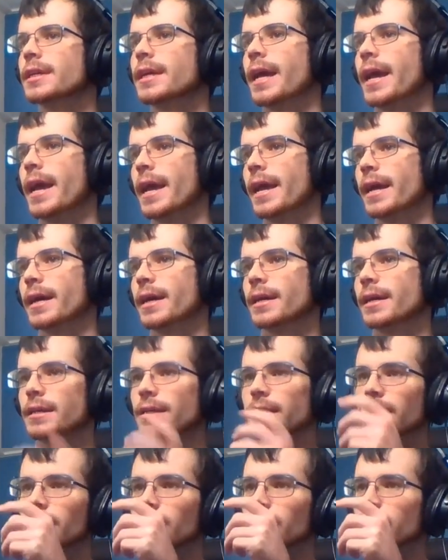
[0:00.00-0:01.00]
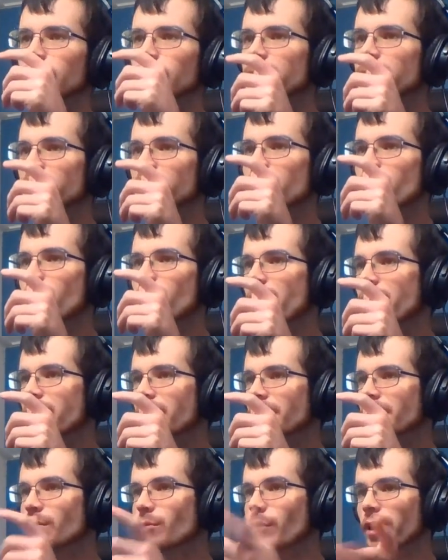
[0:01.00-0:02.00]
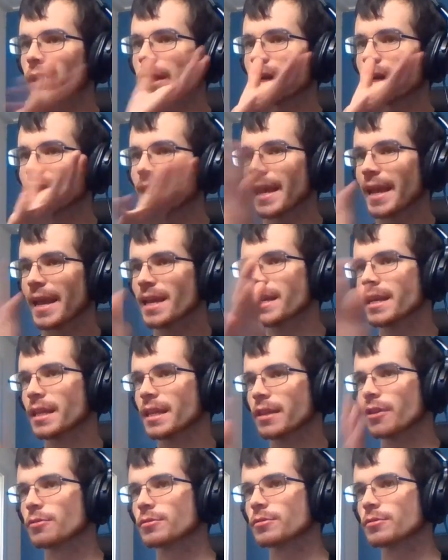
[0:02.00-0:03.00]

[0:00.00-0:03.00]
and depending on where I land in those